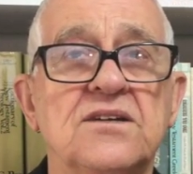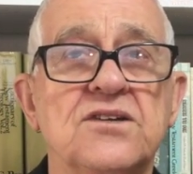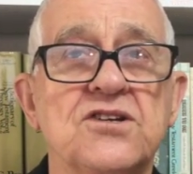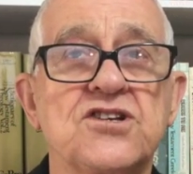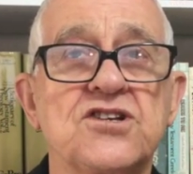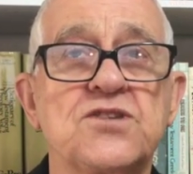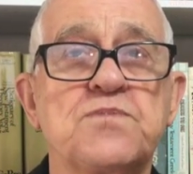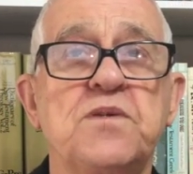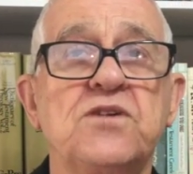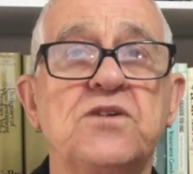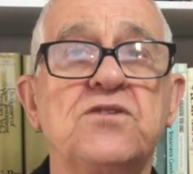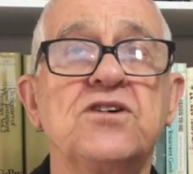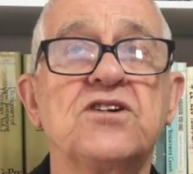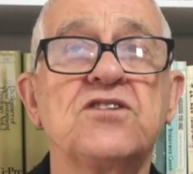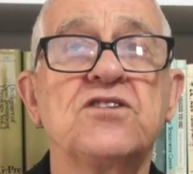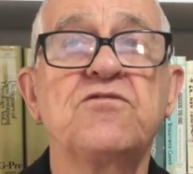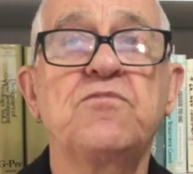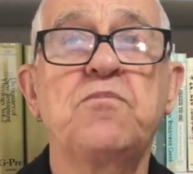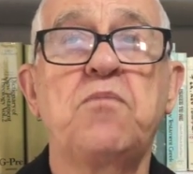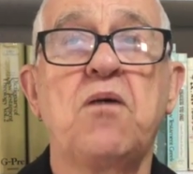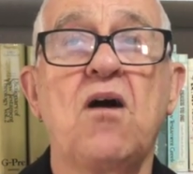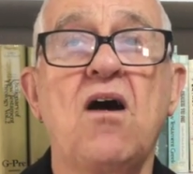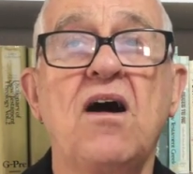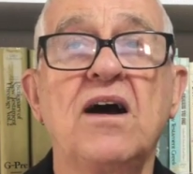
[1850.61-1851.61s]
the spirit
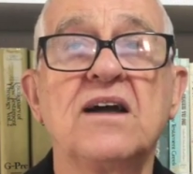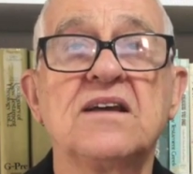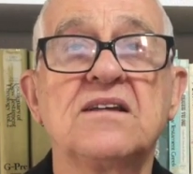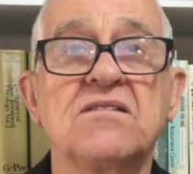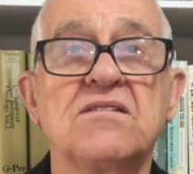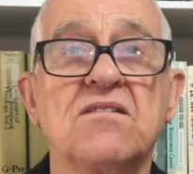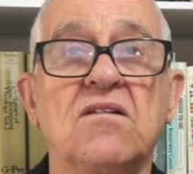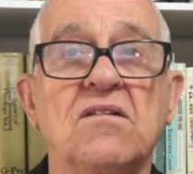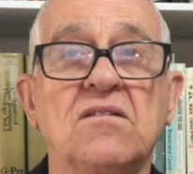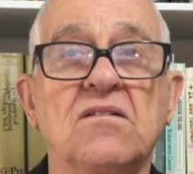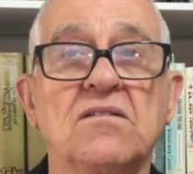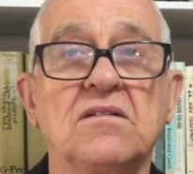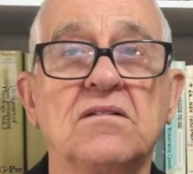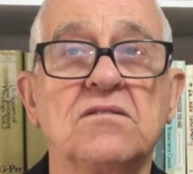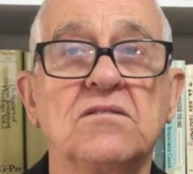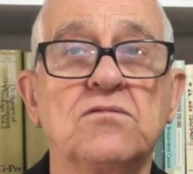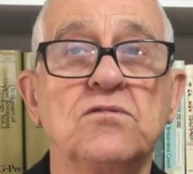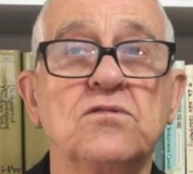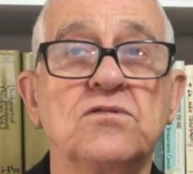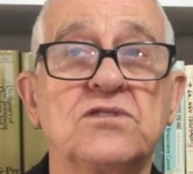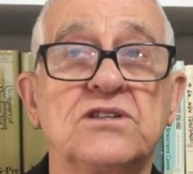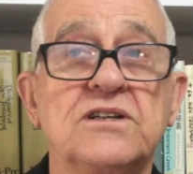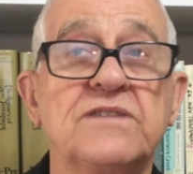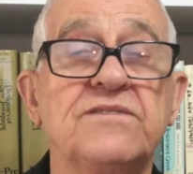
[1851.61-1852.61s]
of Python
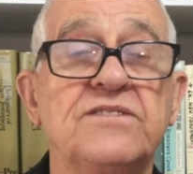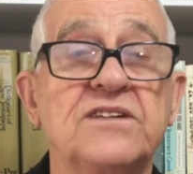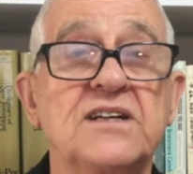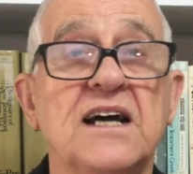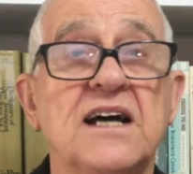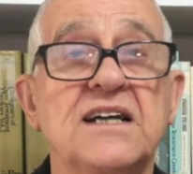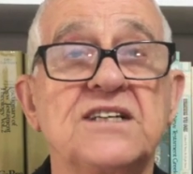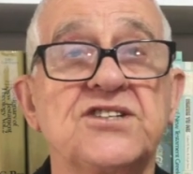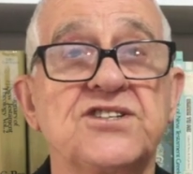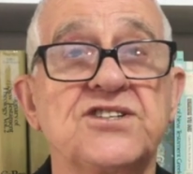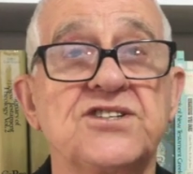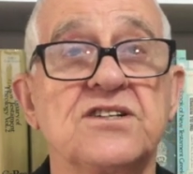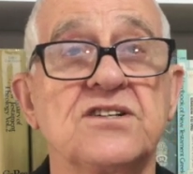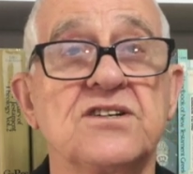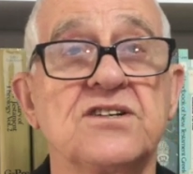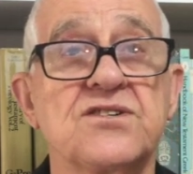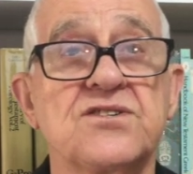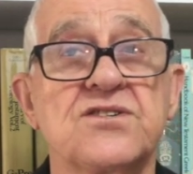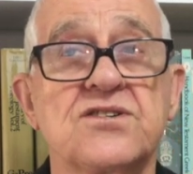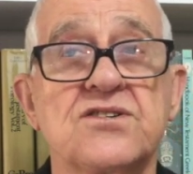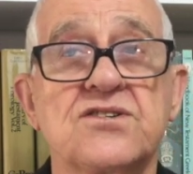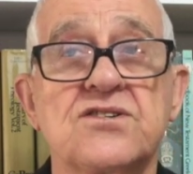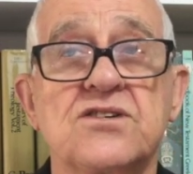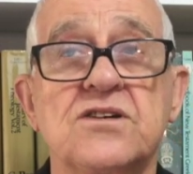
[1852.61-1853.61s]
or divination,
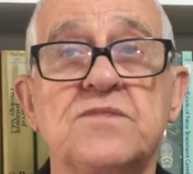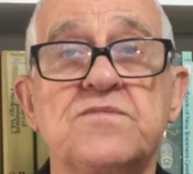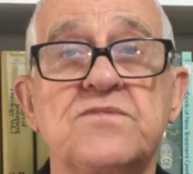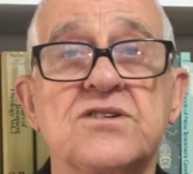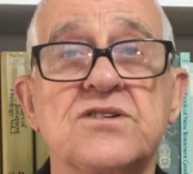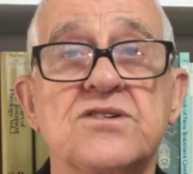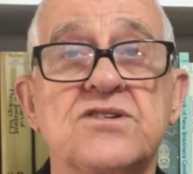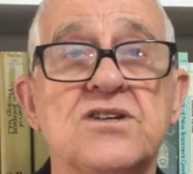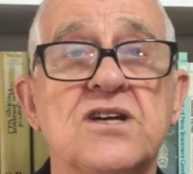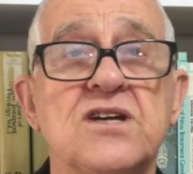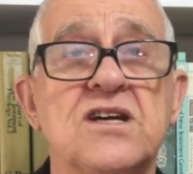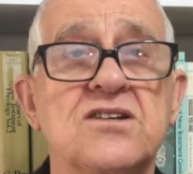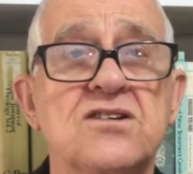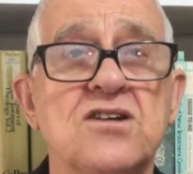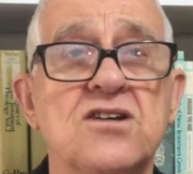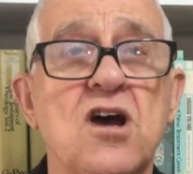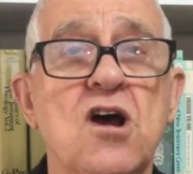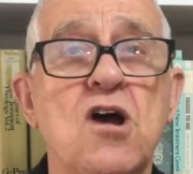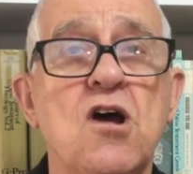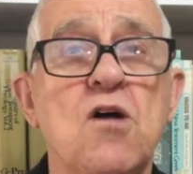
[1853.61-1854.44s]
as the scripture says,